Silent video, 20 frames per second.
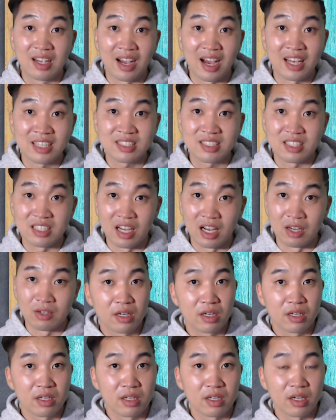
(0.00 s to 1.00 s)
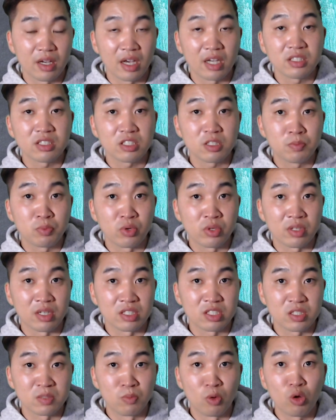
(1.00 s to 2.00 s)
ka sound, I just breathe a
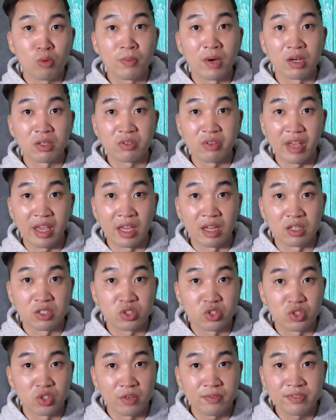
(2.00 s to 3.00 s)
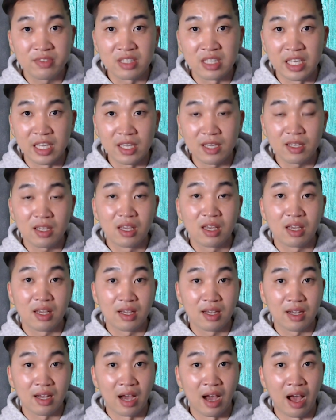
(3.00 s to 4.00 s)
small amount of air softly,
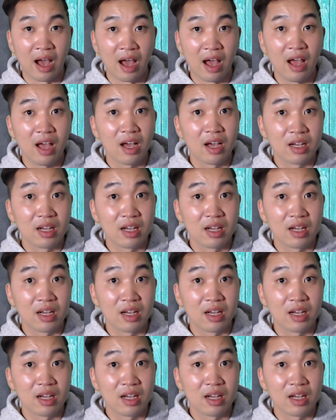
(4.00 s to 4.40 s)
ka.